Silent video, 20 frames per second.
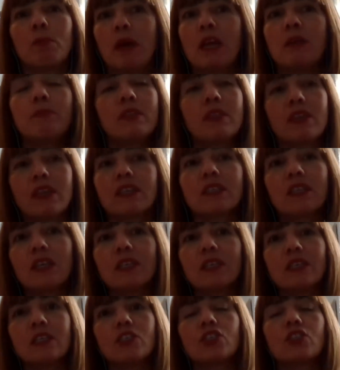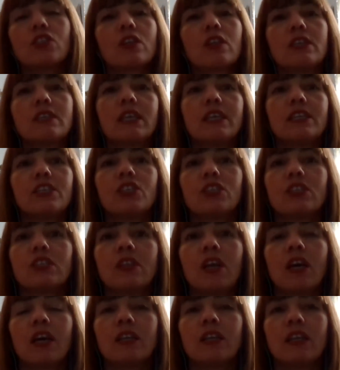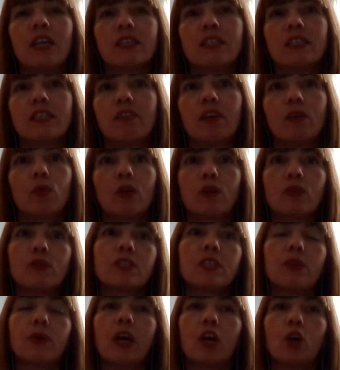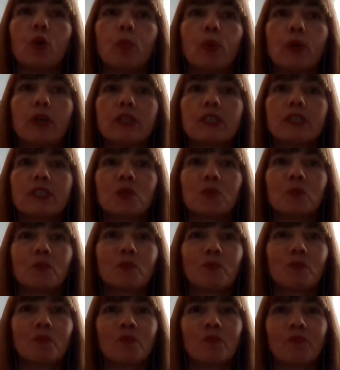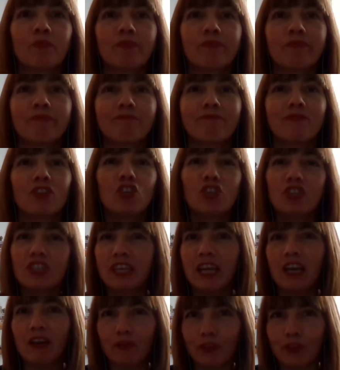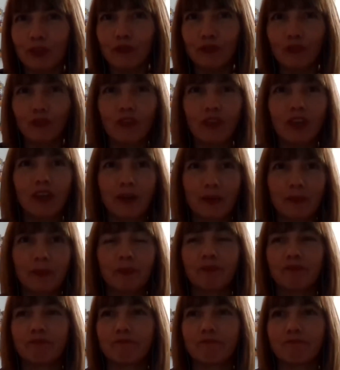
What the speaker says: but maybe things like digitalisation and net zero will also help us. Good to get views on that.